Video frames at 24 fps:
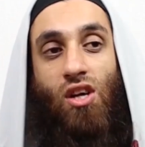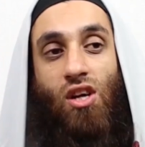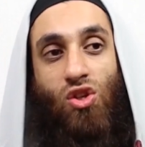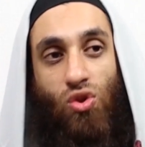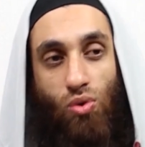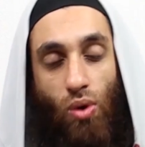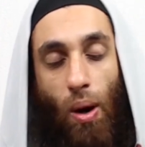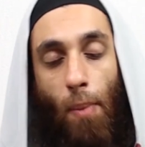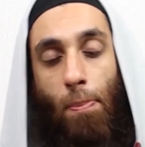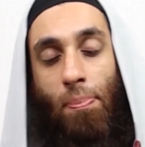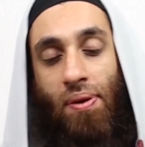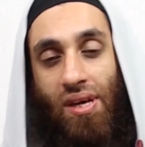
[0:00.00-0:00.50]

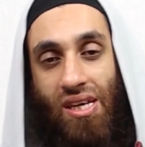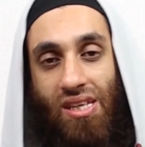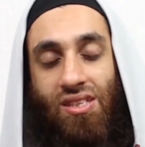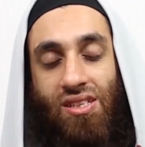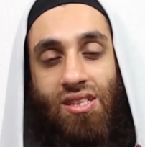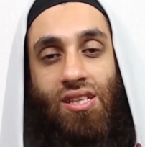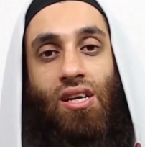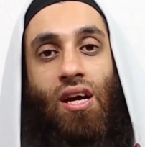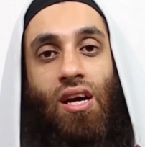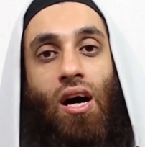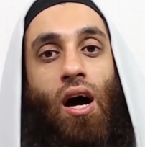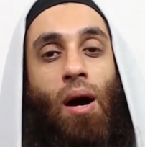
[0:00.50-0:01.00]
to appease
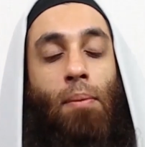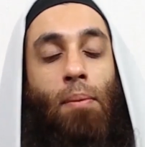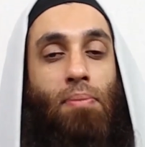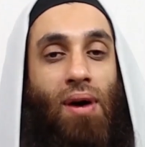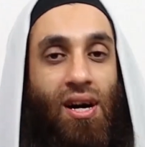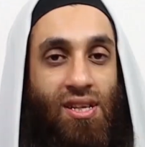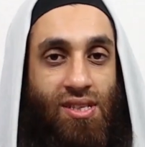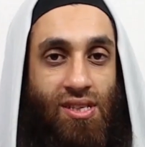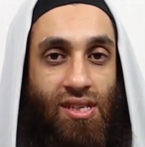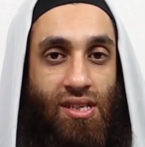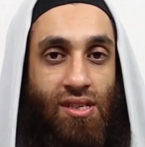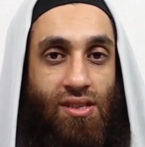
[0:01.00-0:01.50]
the
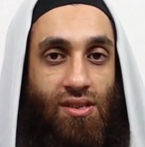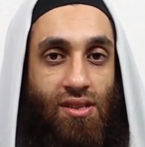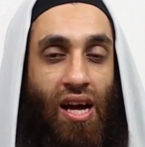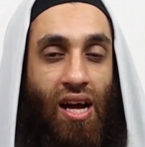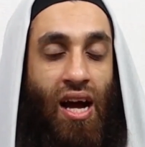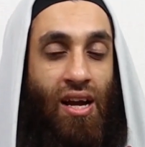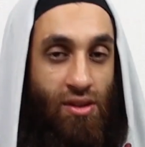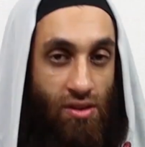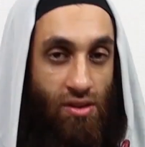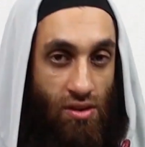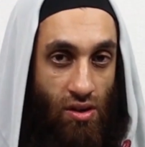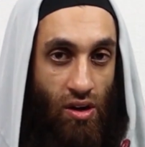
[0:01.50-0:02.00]
Abbasids
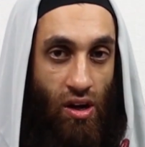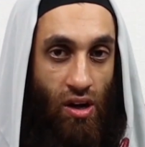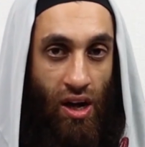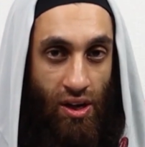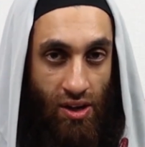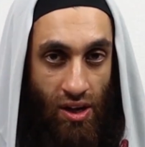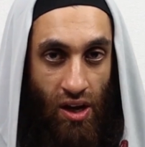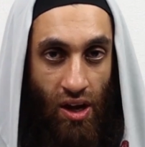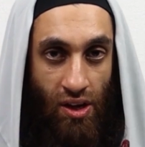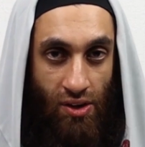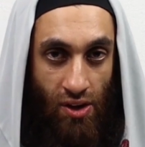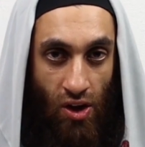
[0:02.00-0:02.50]
and
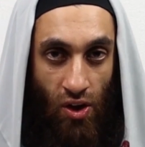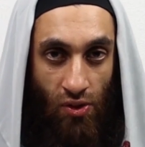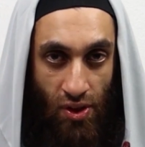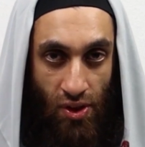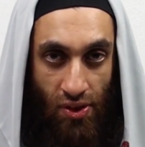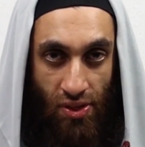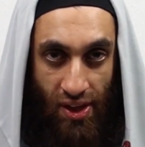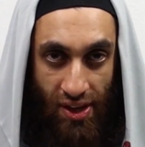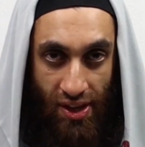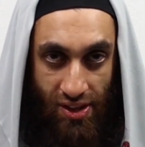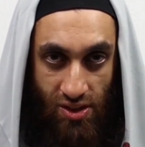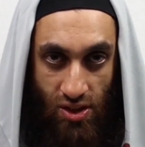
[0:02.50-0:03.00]
other
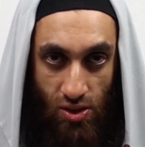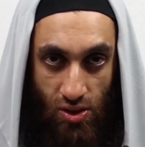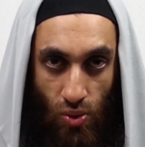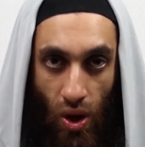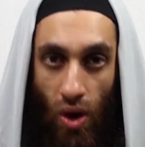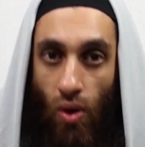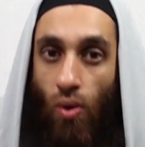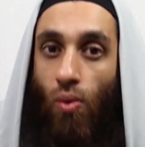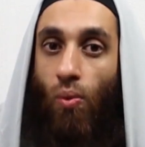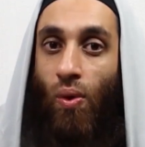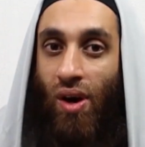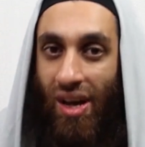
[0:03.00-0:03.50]
things as
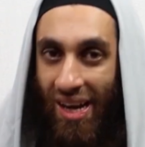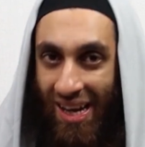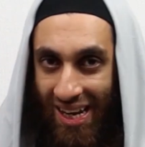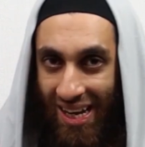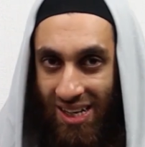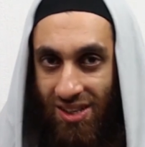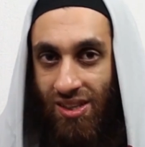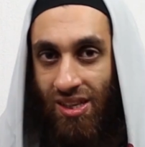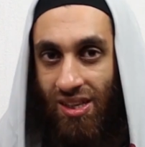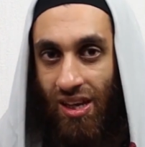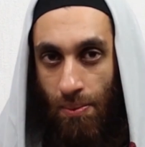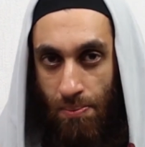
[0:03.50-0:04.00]
well. We're going to
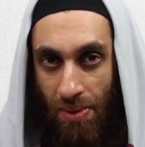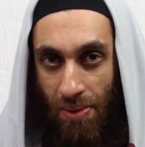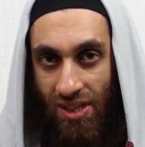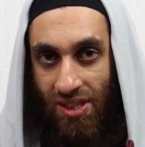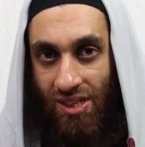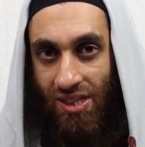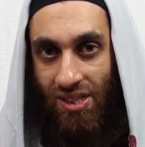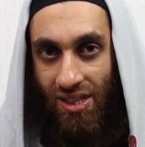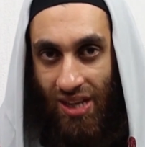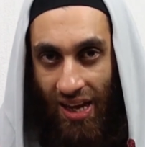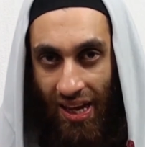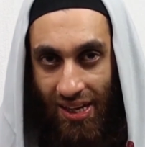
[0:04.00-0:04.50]
get to the
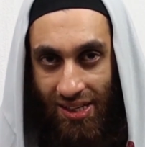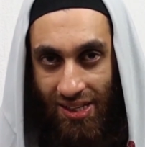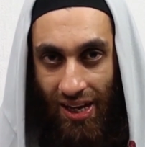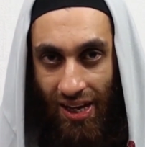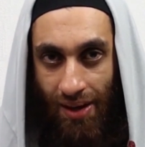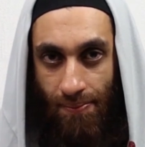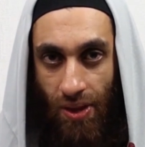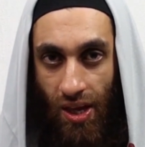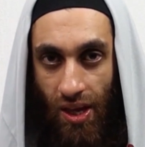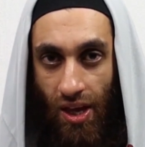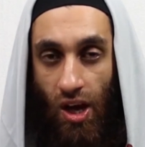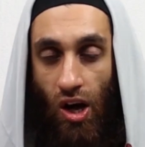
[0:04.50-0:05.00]
Abbasids later.